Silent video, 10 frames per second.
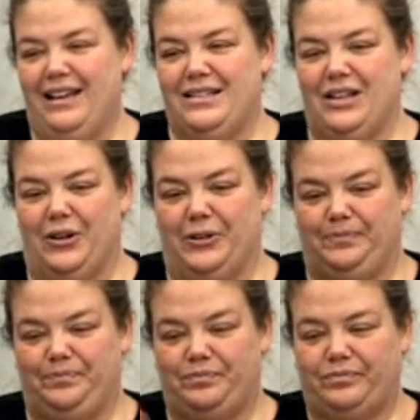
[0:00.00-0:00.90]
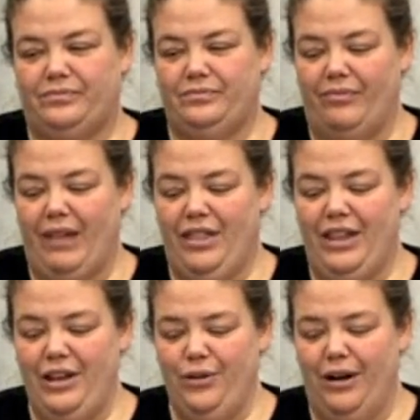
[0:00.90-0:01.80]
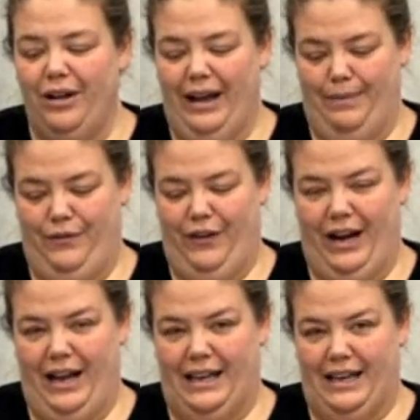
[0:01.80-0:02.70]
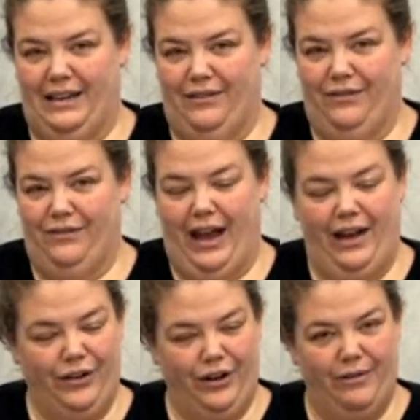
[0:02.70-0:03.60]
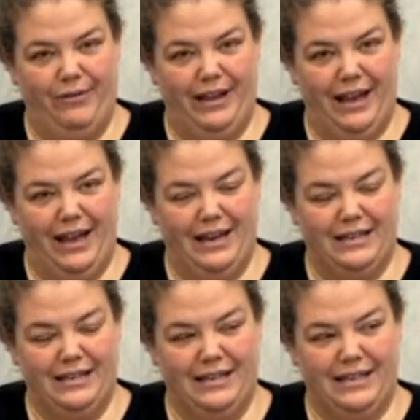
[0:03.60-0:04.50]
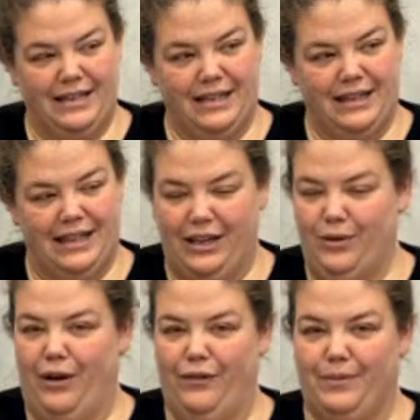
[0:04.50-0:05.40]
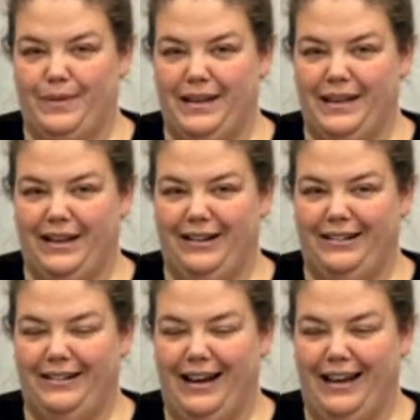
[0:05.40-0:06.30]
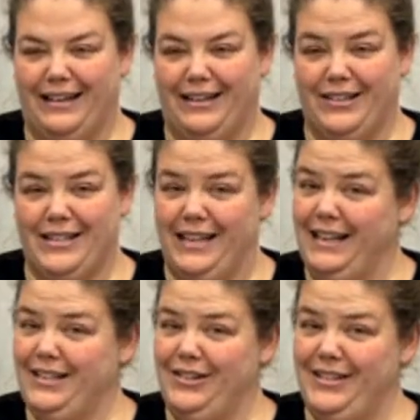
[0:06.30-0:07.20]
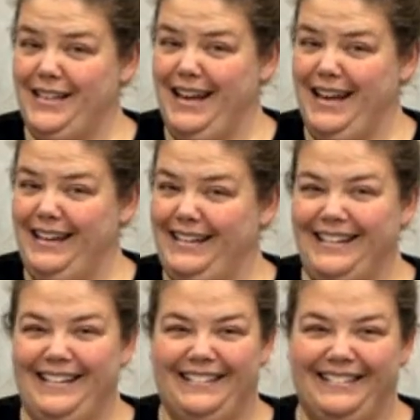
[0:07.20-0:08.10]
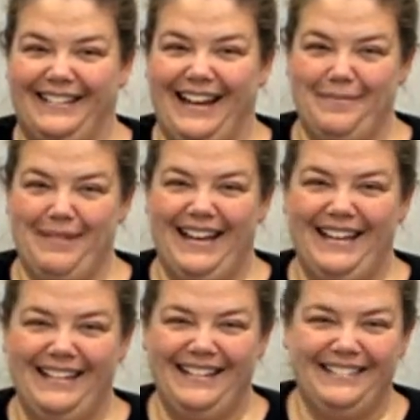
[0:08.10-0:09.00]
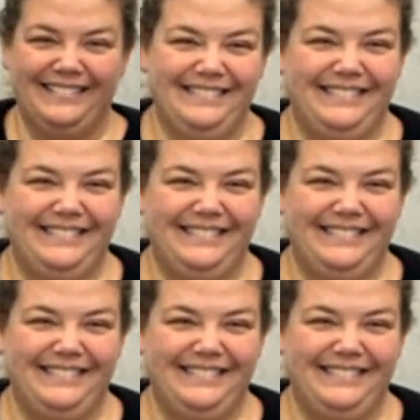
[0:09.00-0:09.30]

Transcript: So thank you all. Happy Friday Eve. Have a great weekend. Thank you all for being here, and I'll see you next Thursday. Okay, bye.